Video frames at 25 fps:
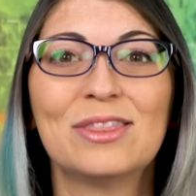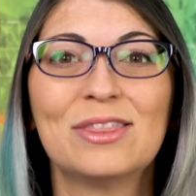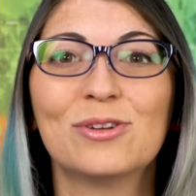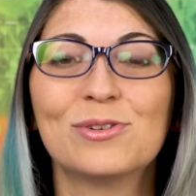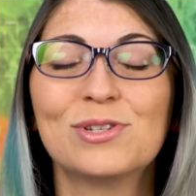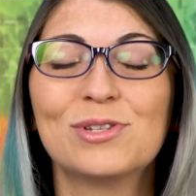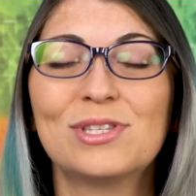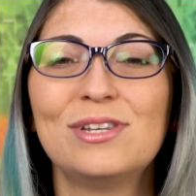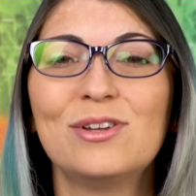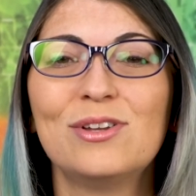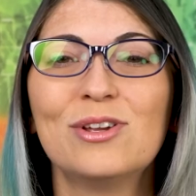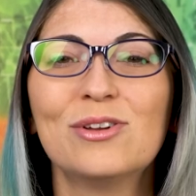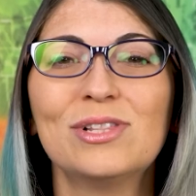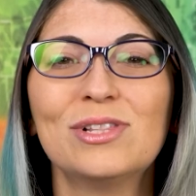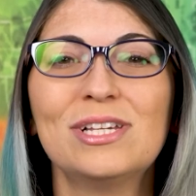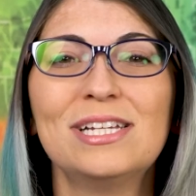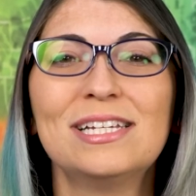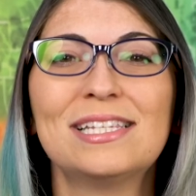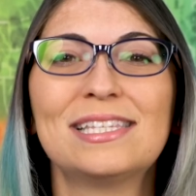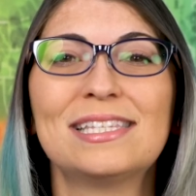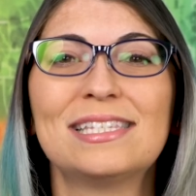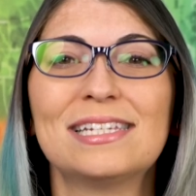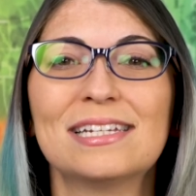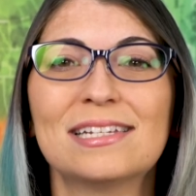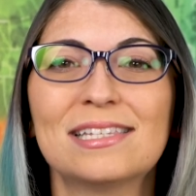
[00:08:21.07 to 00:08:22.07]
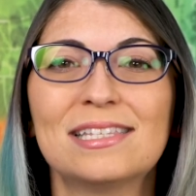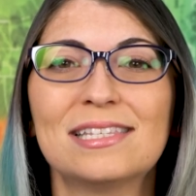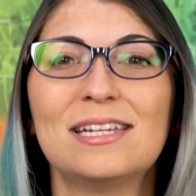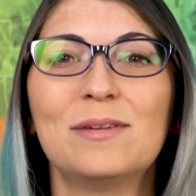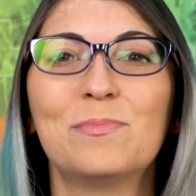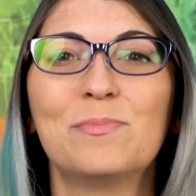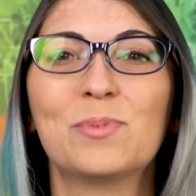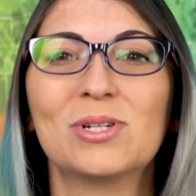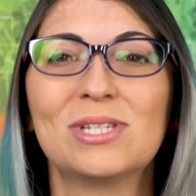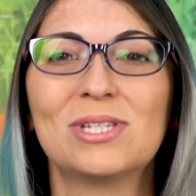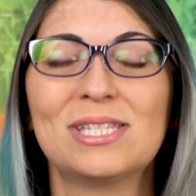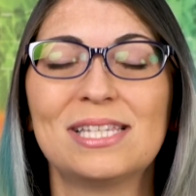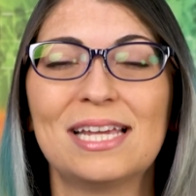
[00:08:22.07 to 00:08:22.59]
There's nearly sixty
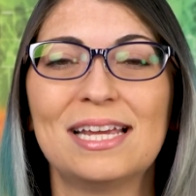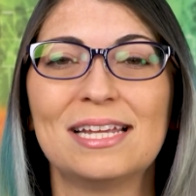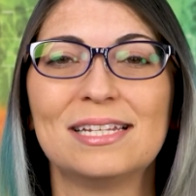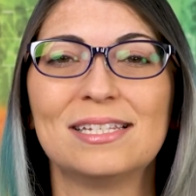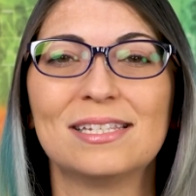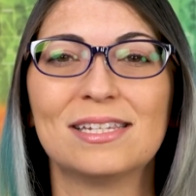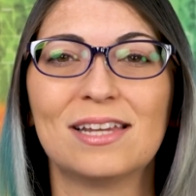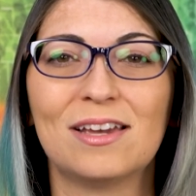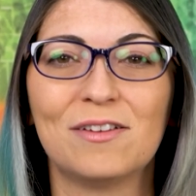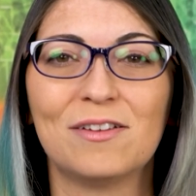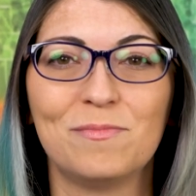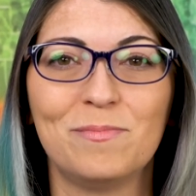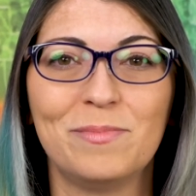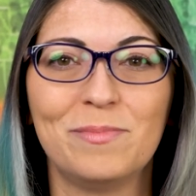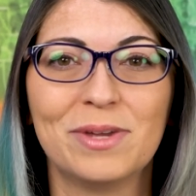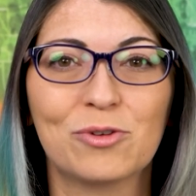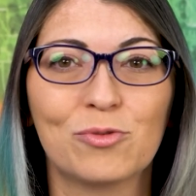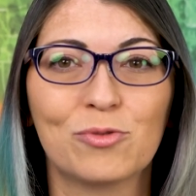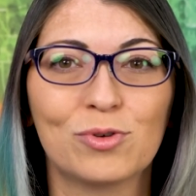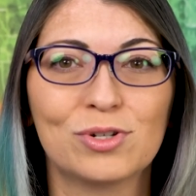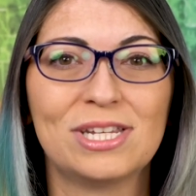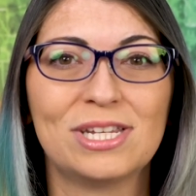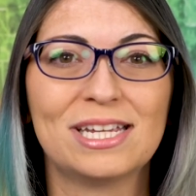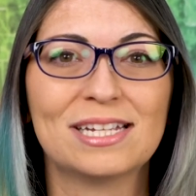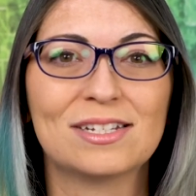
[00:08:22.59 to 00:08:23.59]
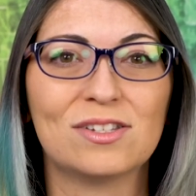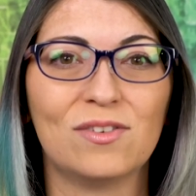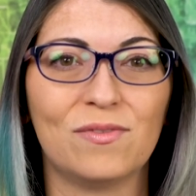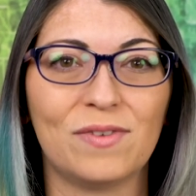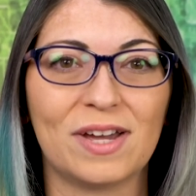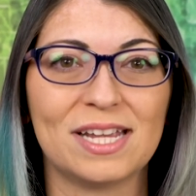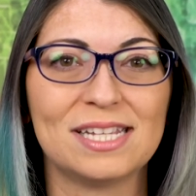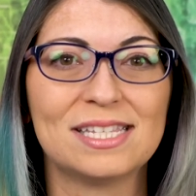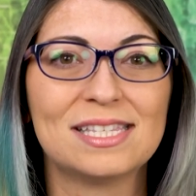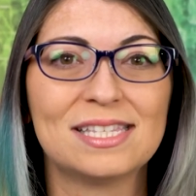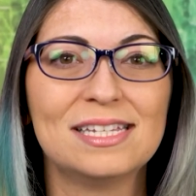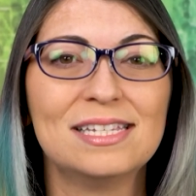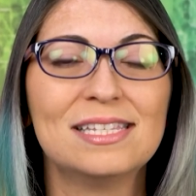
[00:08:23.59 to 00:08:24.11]
percent of MikroTik
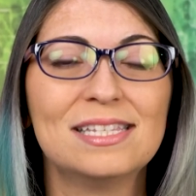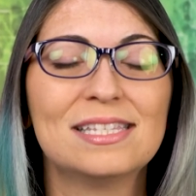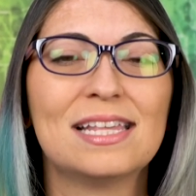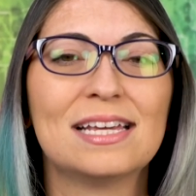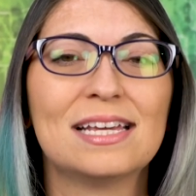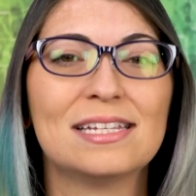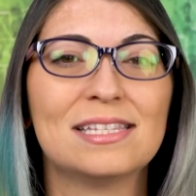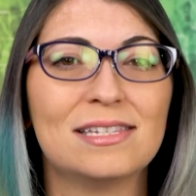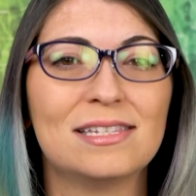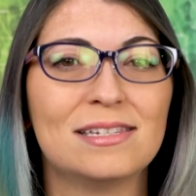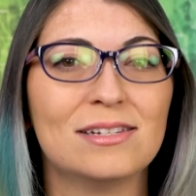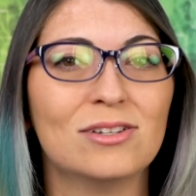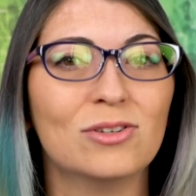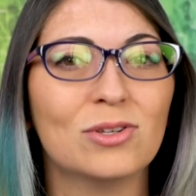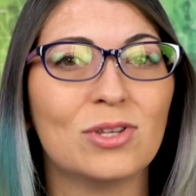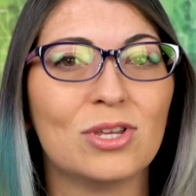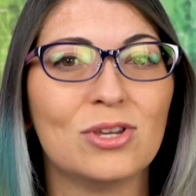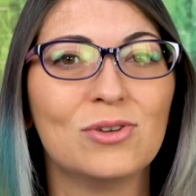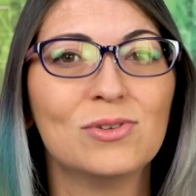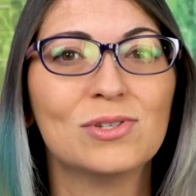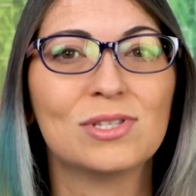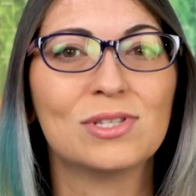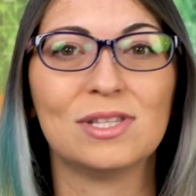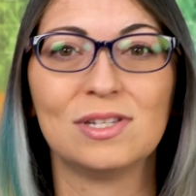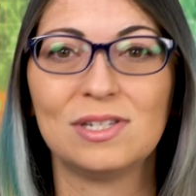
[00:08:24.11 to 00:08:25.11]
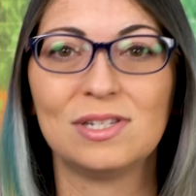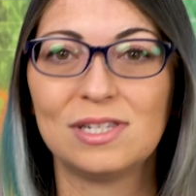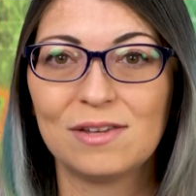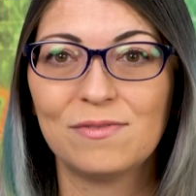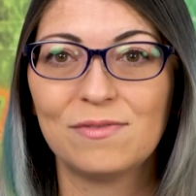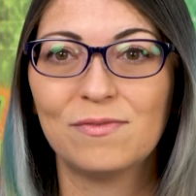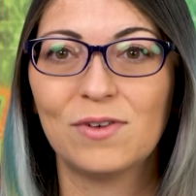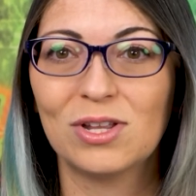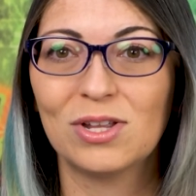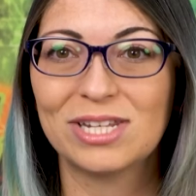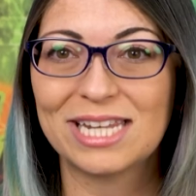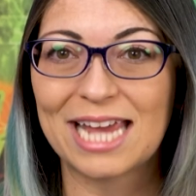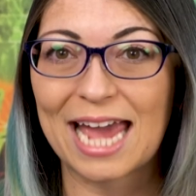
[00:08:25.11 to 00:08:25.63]
devices that still use the
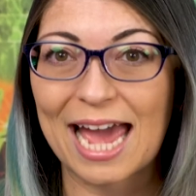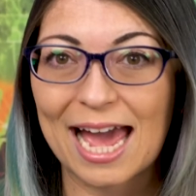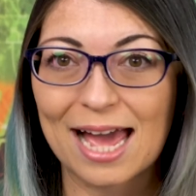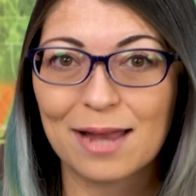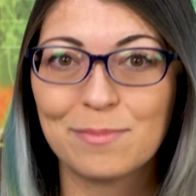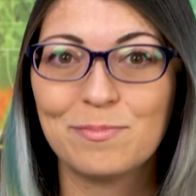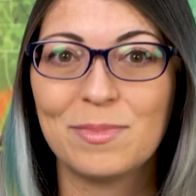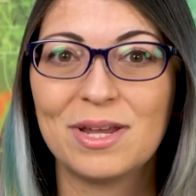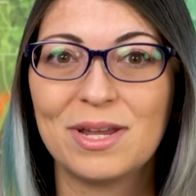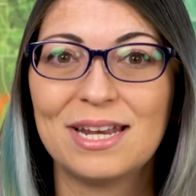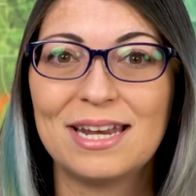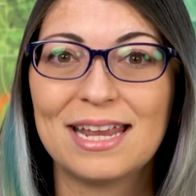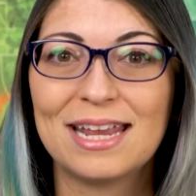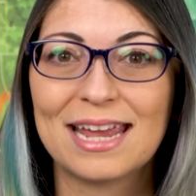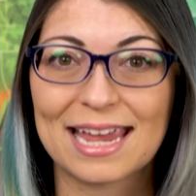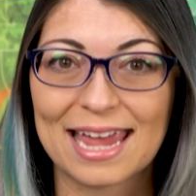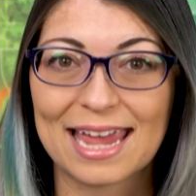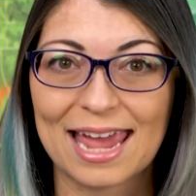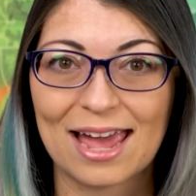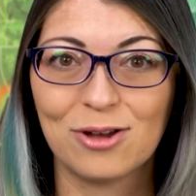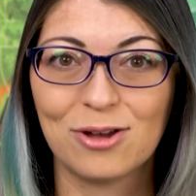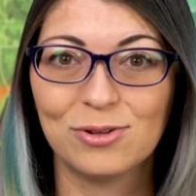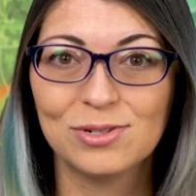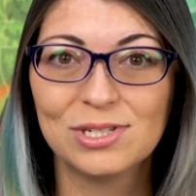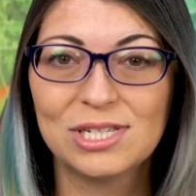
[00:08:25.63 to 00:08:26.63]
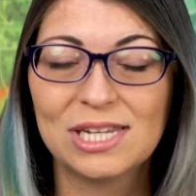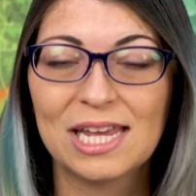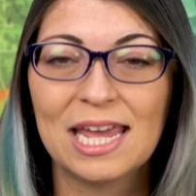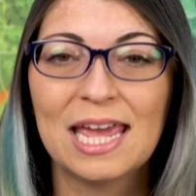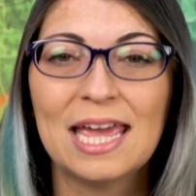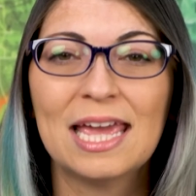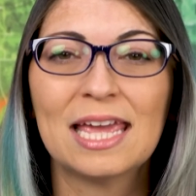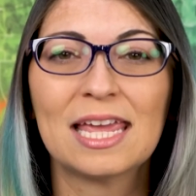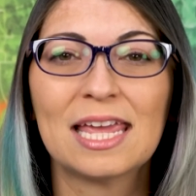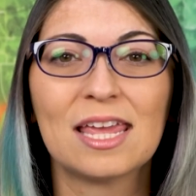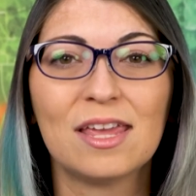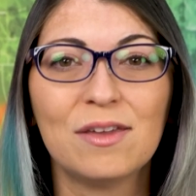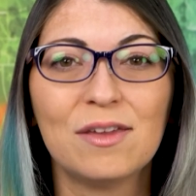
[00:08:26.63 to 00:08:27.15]
default admin account,
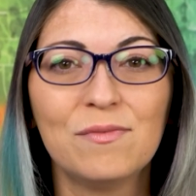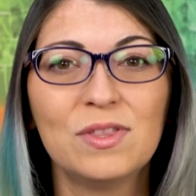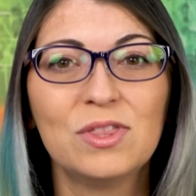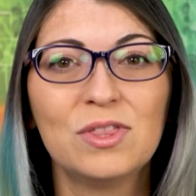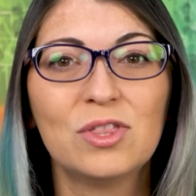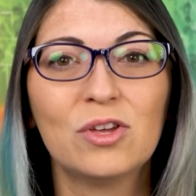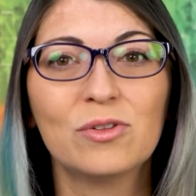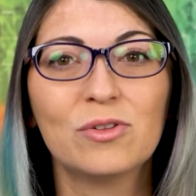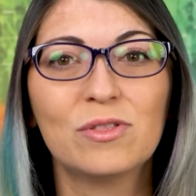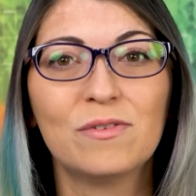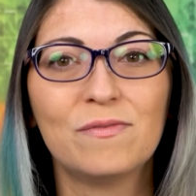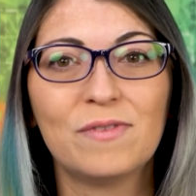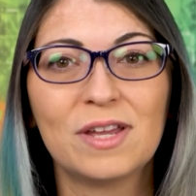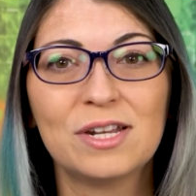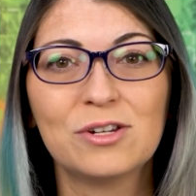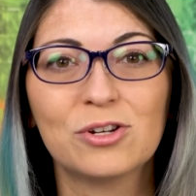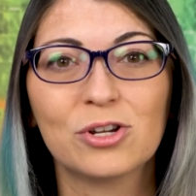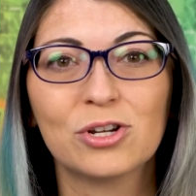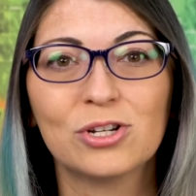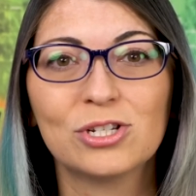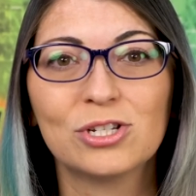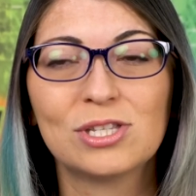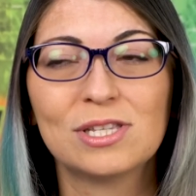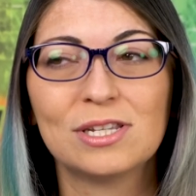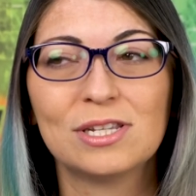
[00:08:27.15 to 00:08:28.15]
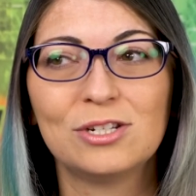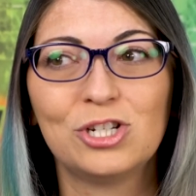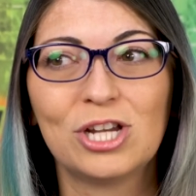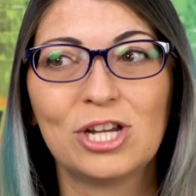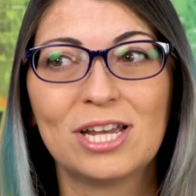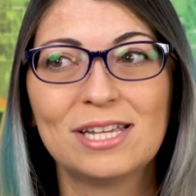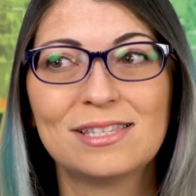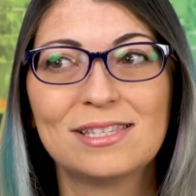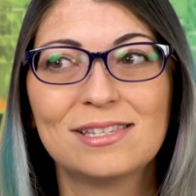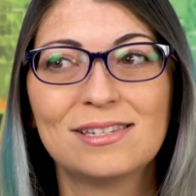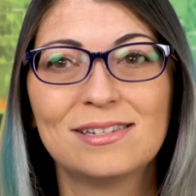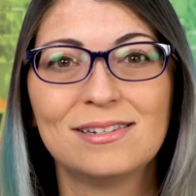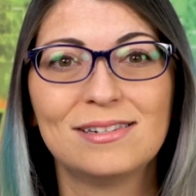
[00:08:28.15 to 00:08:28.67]
even though the vendor
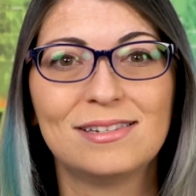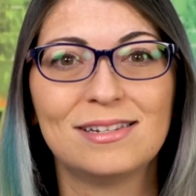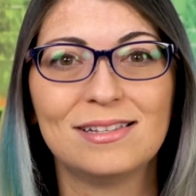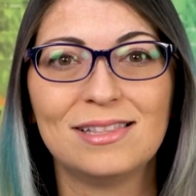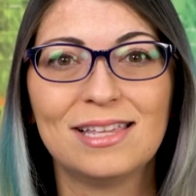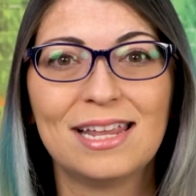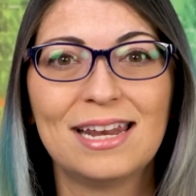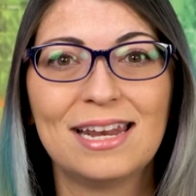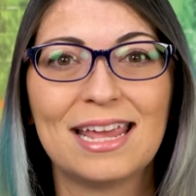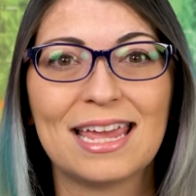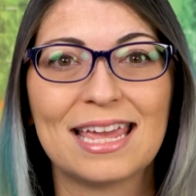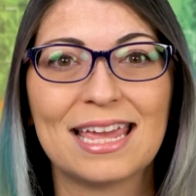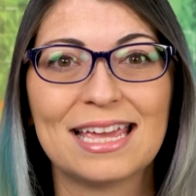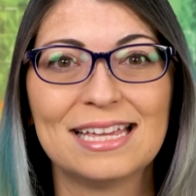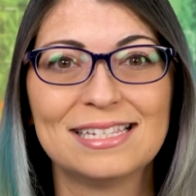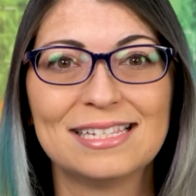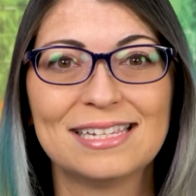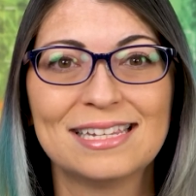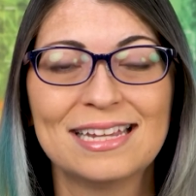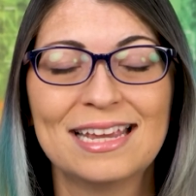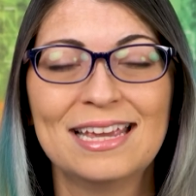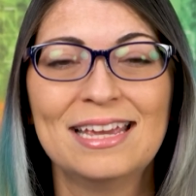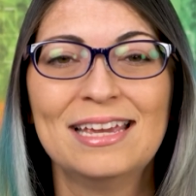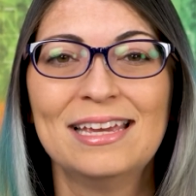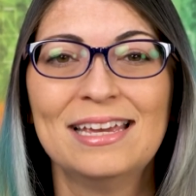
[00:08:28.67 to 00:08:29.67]
suggests deleting it,